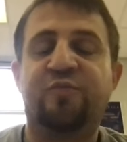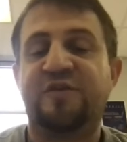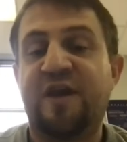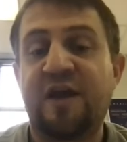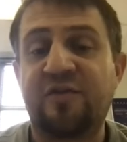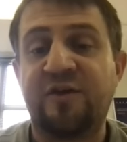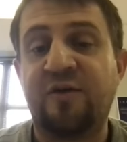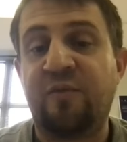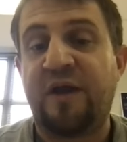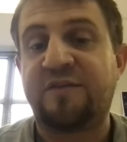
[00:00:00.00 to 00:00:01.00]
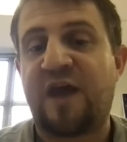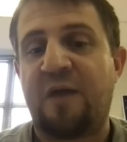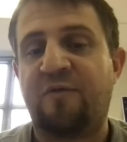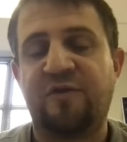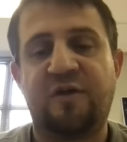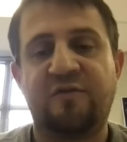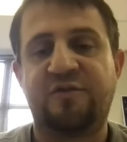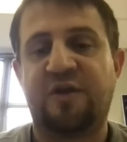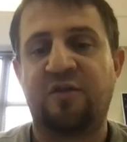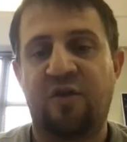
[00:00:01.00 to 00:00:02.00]
to protect them in time of a
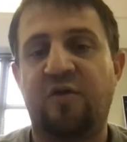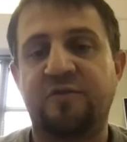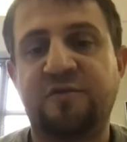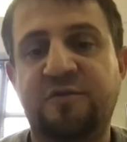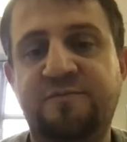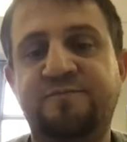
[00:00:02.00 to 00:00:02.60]
sudden loss.